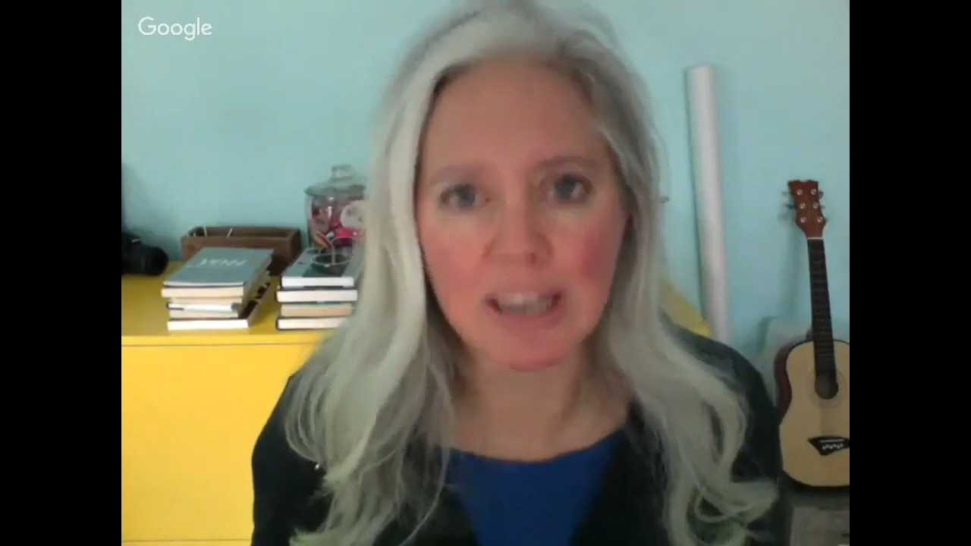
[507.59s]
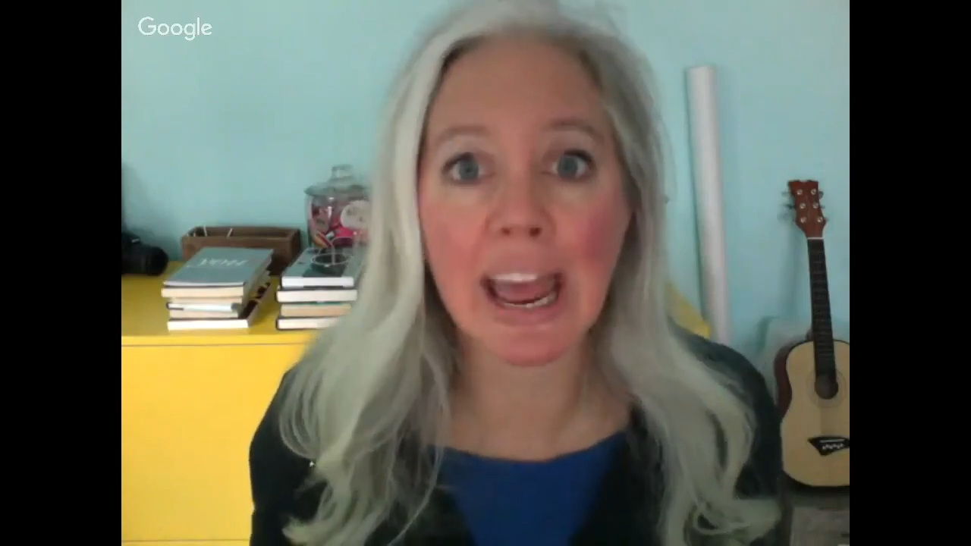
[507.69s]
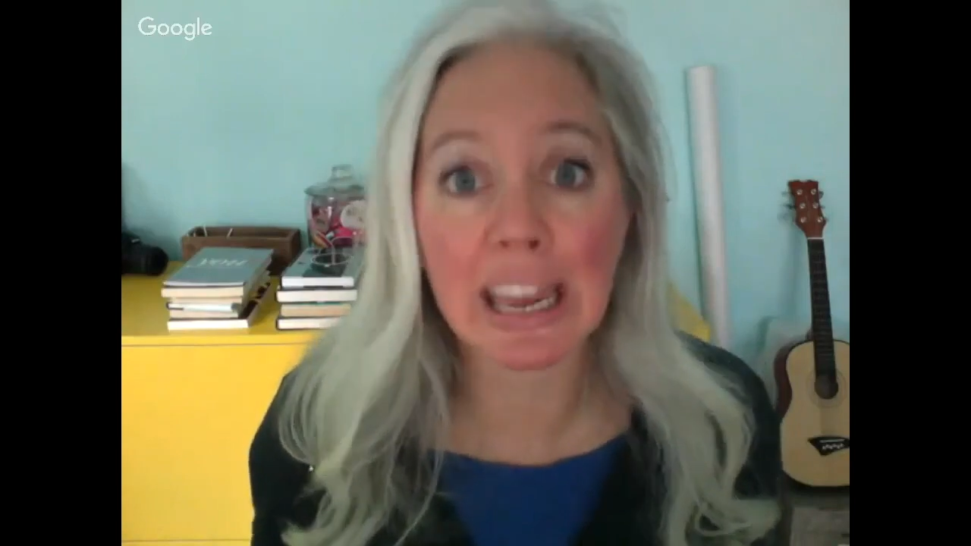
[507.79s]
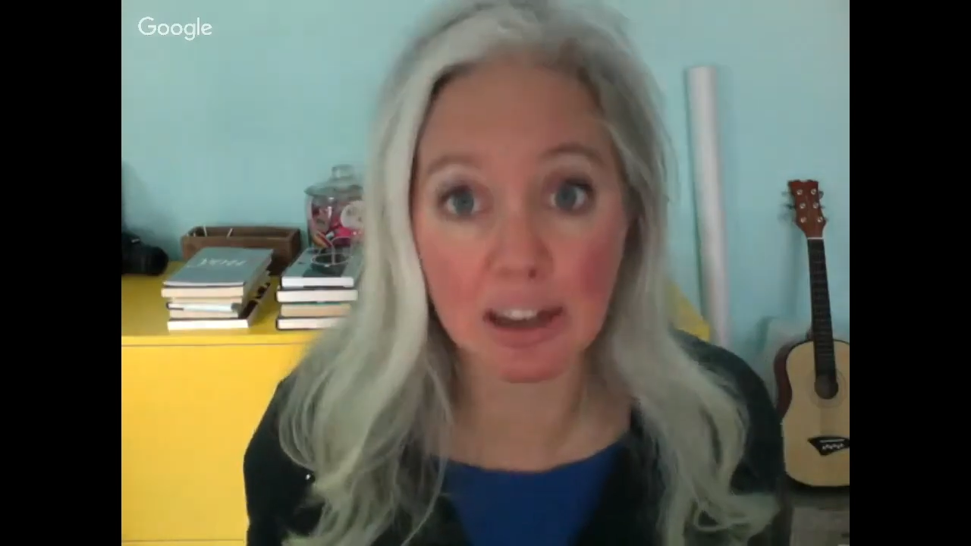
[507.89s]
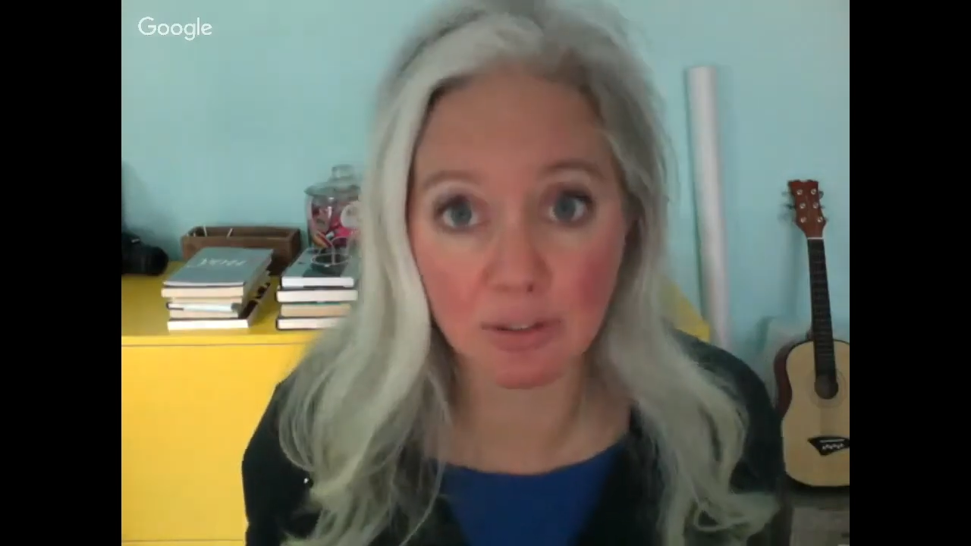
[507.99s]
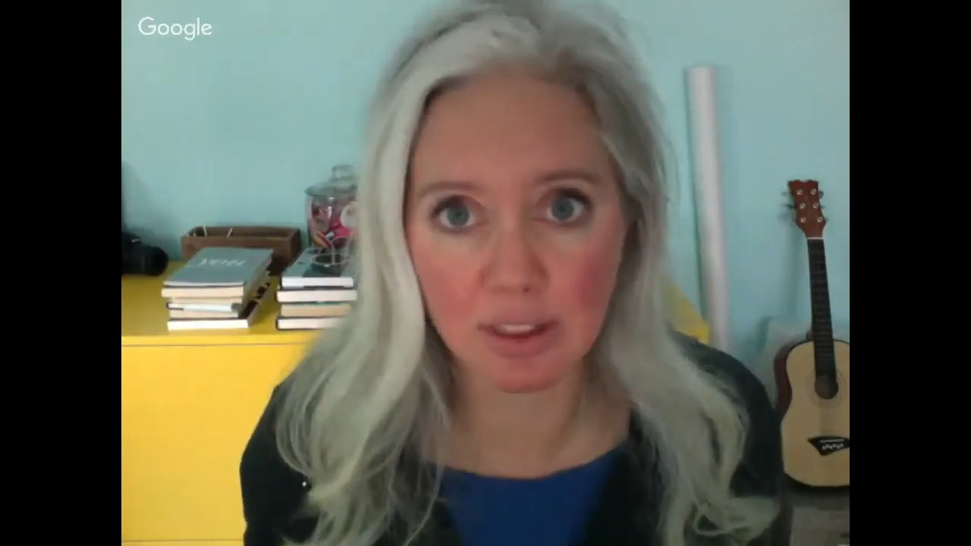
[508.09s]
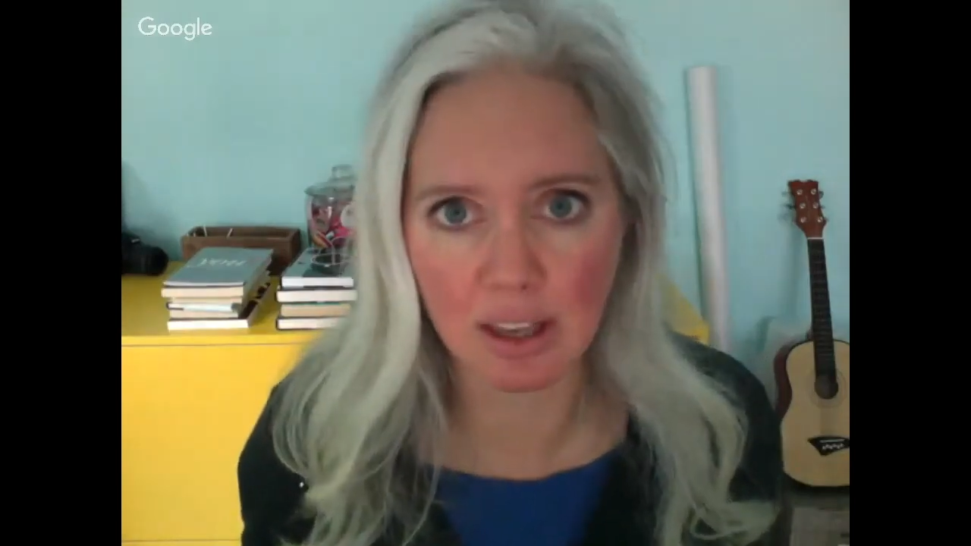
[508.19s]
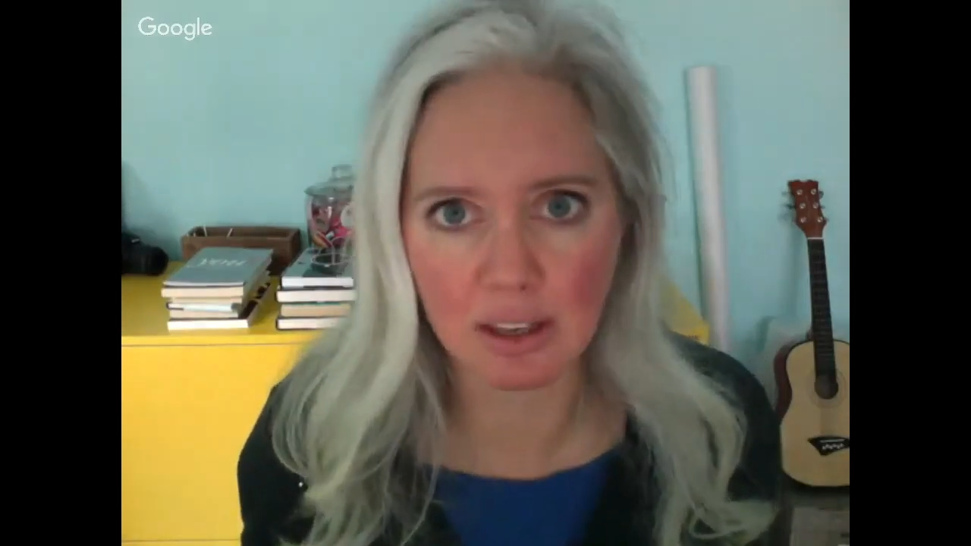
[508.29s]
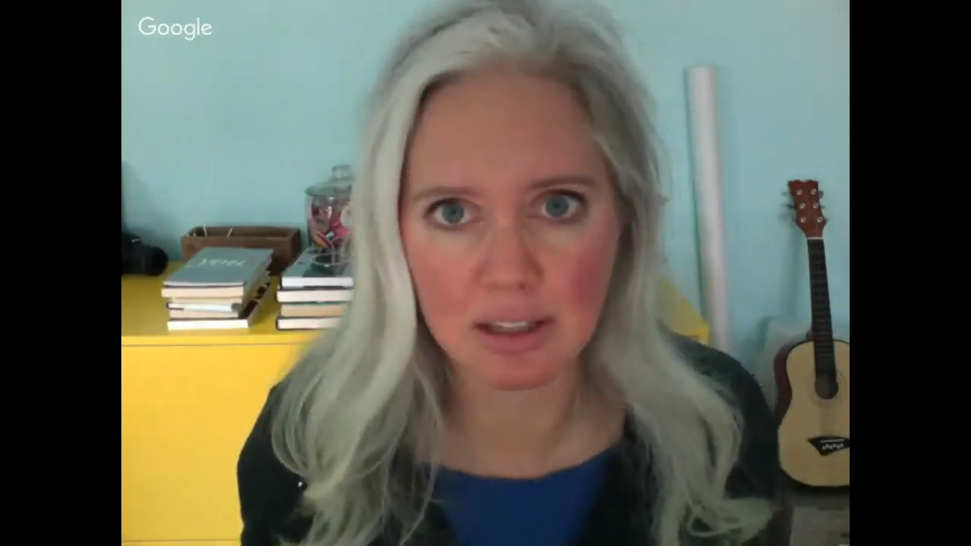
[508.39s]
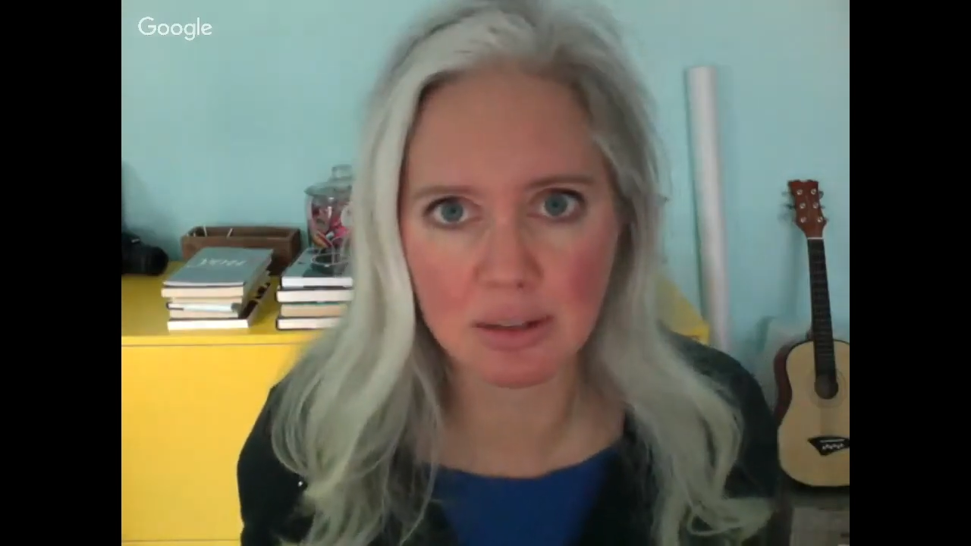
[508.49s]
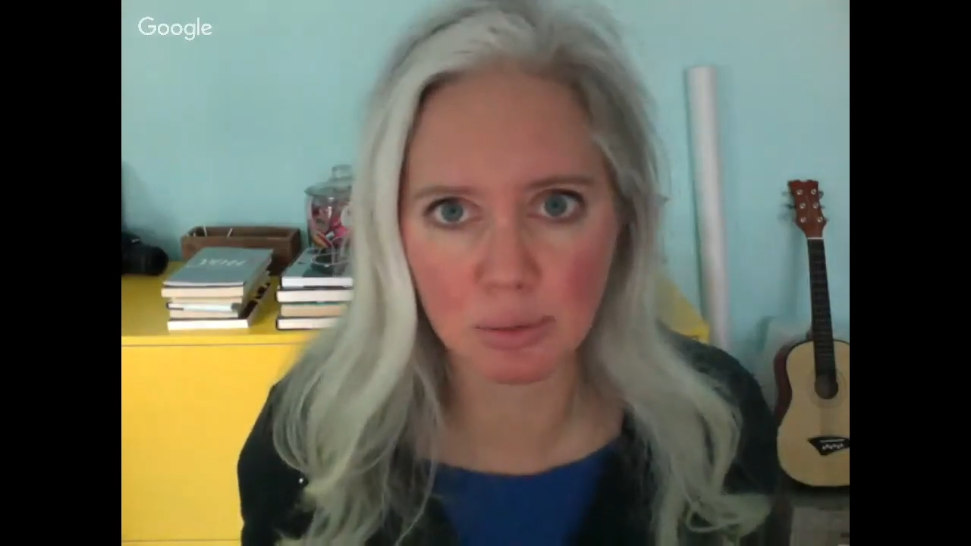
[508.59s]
negative things.